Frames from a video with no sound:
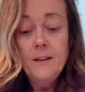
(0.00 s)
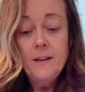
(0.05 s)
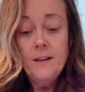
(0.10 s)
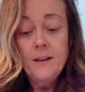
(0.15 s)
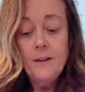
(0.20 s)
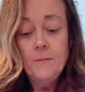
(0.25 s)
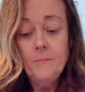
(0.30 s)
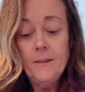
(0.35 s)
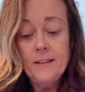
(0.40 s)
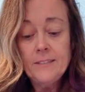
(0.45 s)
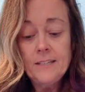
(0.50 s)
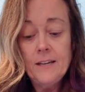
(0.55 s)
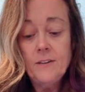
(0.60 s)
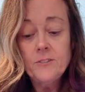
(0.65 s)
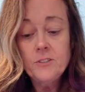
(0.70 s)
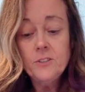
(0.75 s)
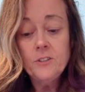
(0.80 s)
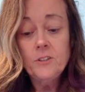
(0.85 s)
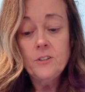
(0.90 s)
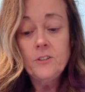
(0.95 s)
That's how
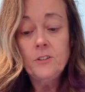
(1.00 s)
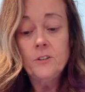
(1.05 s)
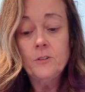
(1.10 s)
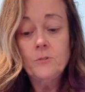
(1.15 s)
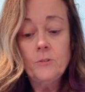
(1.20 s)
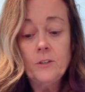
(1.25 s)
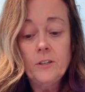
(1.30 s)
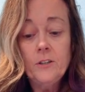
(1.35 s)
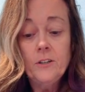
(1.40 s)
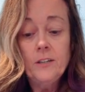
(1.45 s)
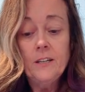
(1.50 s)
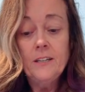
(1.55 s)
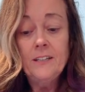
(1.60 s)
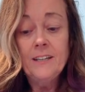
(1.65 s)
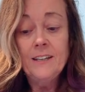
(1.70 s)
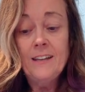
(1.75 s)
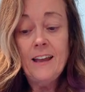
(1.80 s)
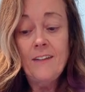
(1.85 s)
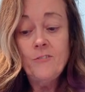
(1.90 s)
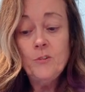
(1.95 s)
it's going to cook really good. It
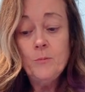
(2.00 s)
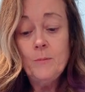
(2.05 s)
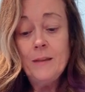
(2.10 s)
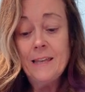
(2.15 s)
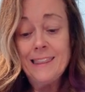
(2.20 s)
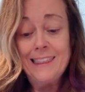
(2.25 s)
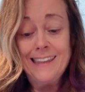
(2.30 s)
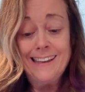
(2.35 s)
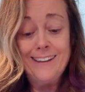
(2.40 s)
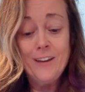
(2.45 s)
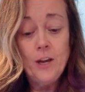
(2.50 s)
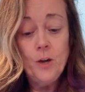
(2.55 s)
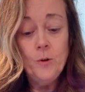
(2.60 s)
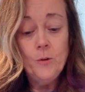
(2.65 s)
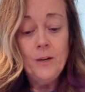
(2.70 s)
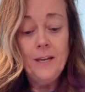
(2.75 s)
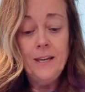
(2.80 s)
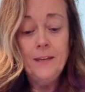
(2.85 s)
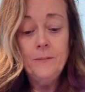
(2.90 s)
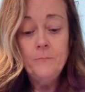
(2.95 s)
doesn't have to be a thick
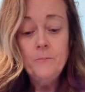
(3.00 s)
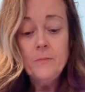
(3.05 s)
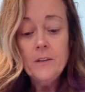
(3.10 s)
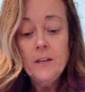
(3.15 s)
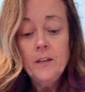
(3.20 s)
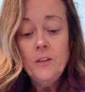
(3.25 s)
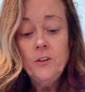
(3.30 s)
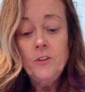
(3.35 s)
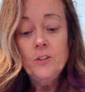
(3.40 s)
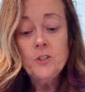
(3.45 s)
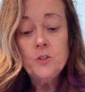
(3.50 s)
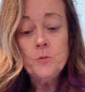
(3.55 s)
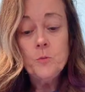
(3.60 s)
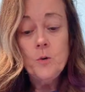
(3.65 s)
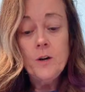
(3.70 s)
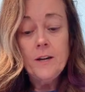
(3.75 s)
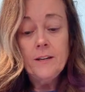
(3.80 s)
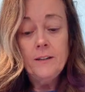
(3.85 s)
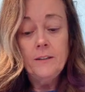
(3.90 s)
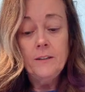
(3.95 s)
coating. You just
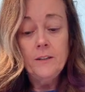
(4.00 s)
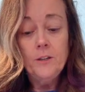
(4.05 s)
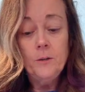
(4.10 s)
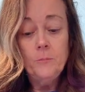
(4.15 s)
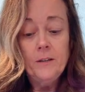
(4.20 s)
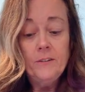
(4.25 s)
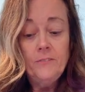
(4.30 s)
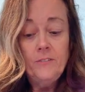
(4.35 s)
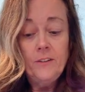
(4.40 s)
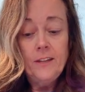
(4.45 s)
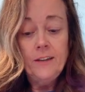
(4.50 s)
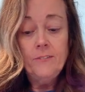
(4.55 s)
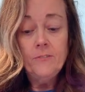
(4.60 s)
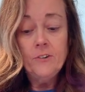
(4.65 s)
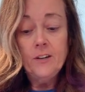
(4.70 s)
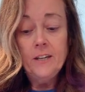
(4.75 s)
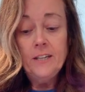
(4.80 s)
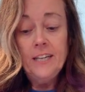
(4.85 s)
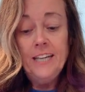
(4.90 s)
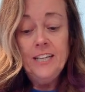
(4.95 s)
want a little bit of flavor
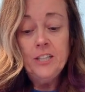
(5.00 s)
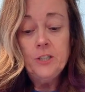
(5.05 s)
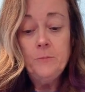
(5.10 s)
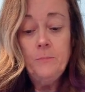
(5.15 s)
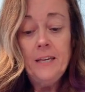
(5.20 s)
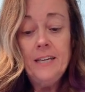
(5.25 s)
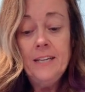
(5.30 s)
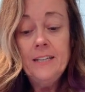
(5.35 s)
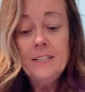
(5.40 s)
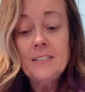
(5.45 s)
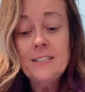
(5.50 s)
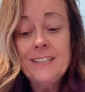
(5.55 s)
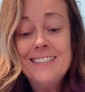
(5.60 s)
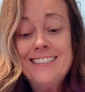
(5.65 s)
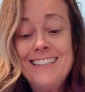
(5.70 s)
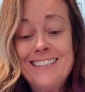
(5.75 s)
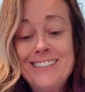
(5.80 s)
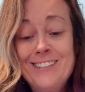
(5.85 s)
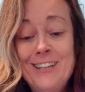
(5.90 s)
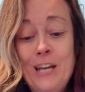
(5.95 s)
on each piece, because
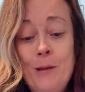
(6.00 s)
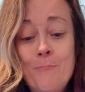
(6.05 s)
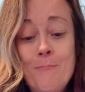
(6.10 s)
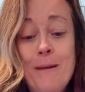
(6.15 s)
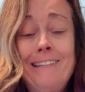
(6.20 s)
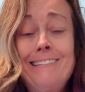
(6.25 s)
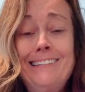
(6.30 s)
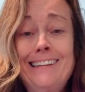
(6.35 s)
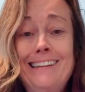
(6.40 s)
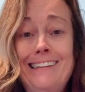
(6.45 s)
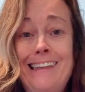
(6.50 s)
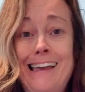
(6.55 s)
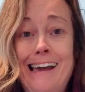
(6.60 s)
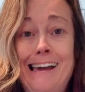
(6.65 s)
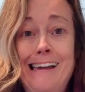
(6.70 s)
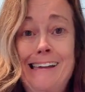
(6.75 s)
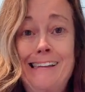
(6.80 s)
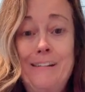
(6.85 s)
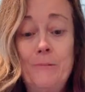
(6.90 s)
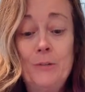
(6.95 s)
it's going to melt in
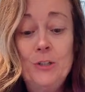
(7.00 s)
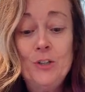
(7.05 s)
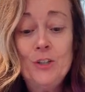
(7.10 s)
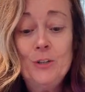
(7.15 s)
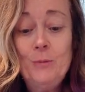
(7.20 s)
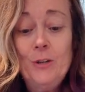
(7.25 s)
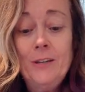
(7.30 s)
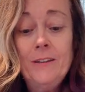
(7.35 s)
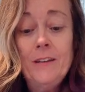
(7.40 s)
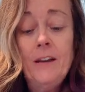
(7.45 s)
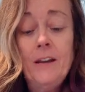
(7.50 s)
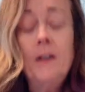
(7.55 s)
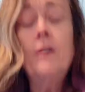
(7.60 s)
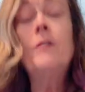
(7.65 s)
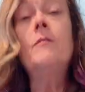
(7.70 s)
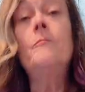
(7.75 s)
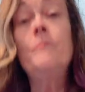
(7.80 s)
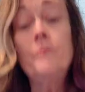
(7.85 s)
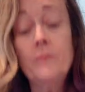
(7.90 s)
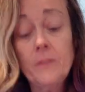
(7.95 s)
that. When you're going to put it
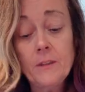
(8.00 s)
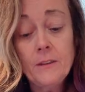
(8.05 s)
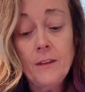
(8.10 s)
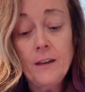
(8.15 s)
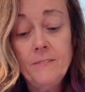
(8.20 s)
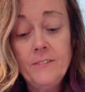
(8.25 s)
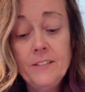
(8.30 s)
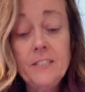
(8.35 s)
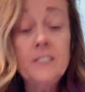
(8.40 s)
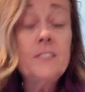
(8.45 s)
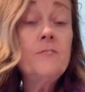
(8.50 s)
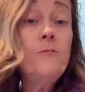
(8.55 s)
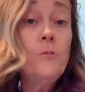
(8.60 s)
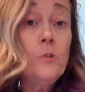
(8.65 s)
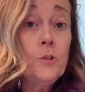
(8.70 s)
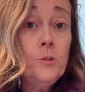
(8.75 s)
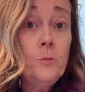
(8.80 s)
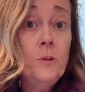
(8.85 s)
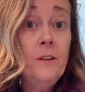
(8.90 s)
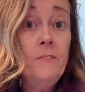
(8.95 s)
in, the oven is
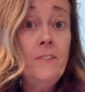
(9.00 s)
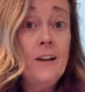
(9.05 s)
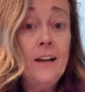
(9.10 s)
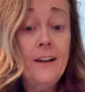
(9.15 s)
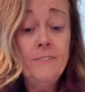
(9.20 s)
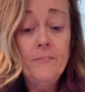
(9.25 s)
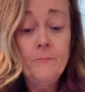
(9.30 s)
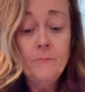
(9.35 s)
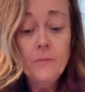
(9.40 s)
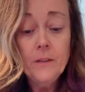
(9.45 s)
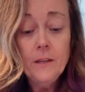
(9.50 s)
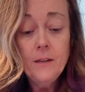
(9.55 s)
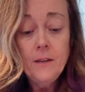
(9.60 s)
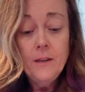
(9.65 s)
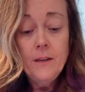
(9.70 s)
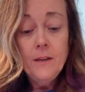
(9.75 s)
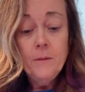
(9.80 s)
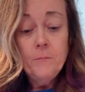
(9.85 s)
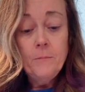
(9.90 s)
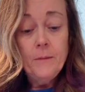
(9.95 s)

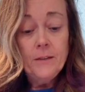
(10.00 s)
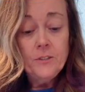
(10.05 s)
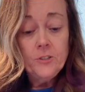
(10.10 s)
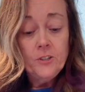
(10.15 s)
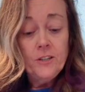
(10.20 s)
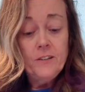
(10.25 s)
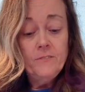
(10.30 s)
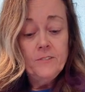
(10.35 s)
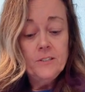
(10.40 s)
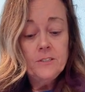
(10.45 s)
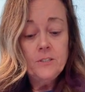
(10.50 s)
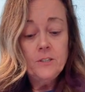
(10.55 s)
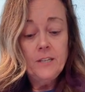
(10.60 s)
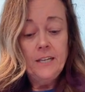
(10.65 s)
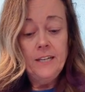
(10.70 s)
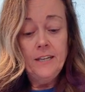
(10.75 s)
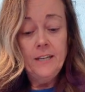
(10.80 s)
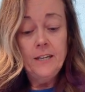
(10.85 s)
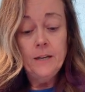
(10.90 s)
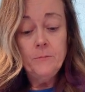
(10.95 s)
425. Make sure your oven's
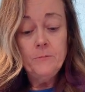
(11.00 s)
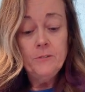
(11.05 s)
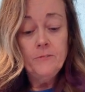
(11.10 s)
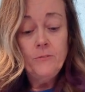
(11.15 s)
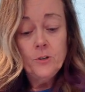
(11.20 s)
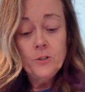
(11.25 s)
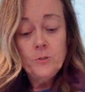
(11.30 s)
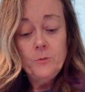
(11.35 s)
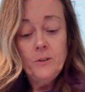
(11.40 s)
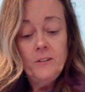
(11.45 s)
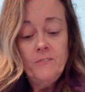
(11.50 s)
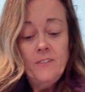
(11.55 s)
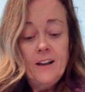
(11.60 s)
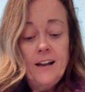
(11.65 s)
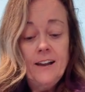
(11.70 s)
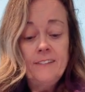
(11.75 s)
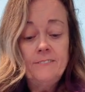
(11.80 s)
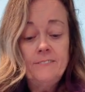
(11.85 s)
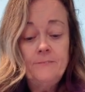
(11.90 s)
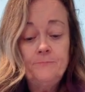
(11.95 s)
heating up to
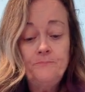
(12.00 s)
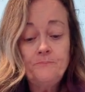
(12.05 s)
425.